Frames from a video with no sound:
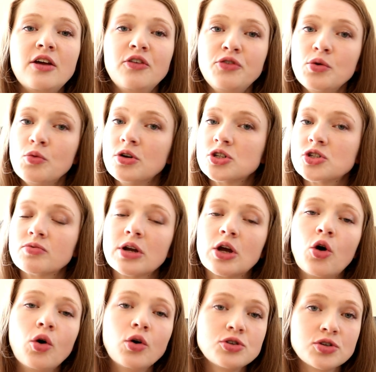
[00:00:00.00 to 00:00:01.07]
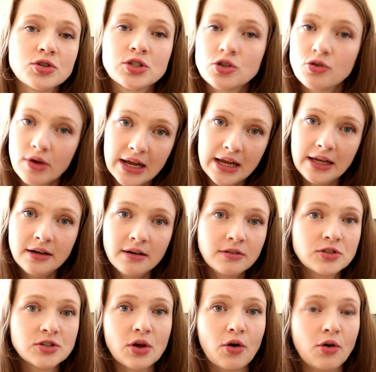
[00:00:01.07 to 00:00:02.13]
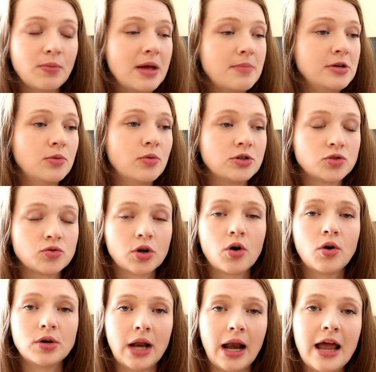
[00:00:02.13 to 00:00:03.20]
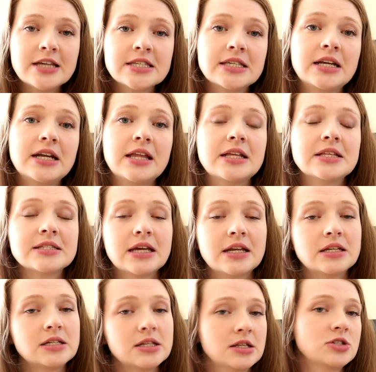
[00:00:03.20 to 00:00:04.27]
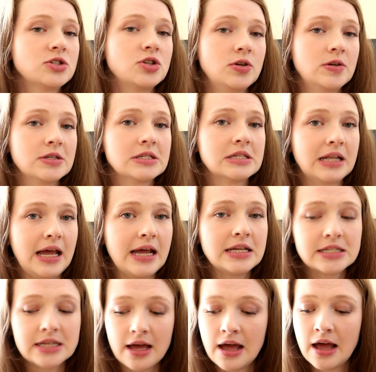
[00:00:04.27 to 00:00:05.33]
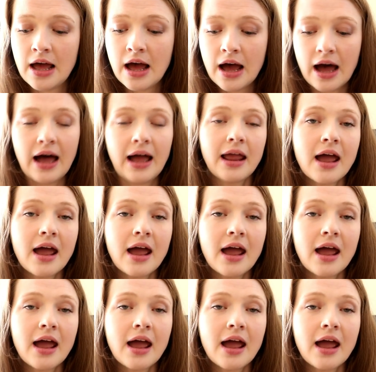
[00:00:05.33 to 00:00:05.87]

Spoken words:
if you want to record your screen, so maybe you want to record a lesson and then send it to the students later, I